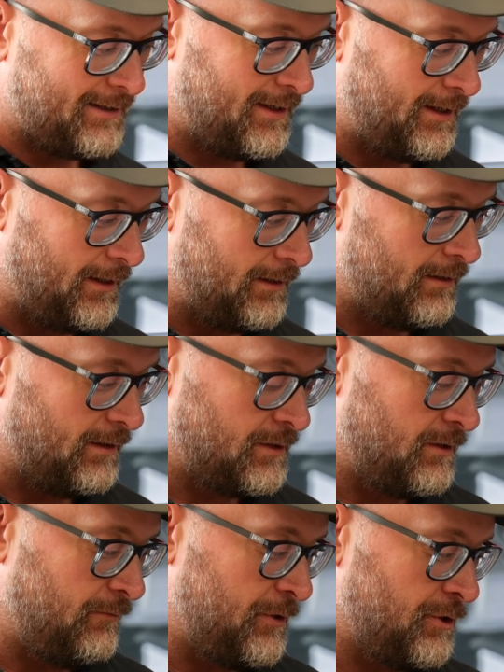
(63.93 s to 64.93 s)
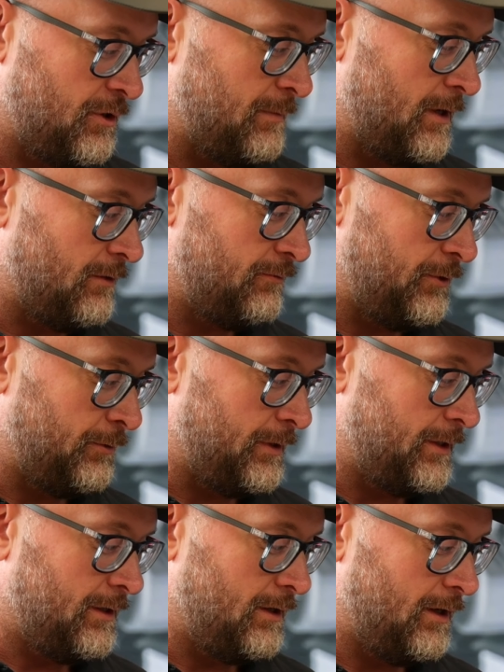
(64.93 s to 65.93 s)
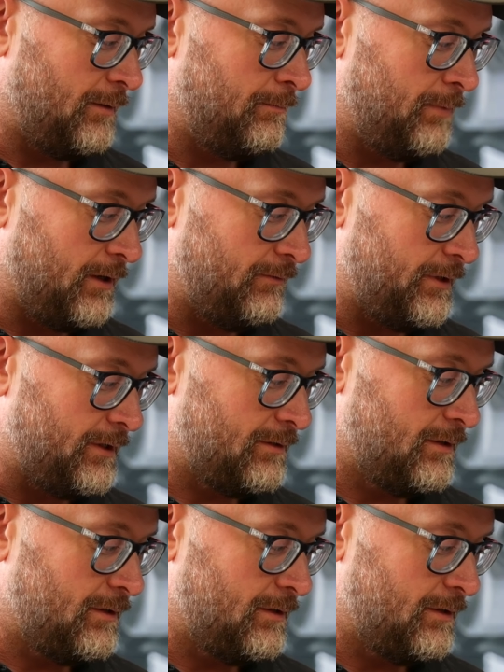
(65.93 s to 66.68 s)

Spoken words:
get a sufficient amount of fluid above it.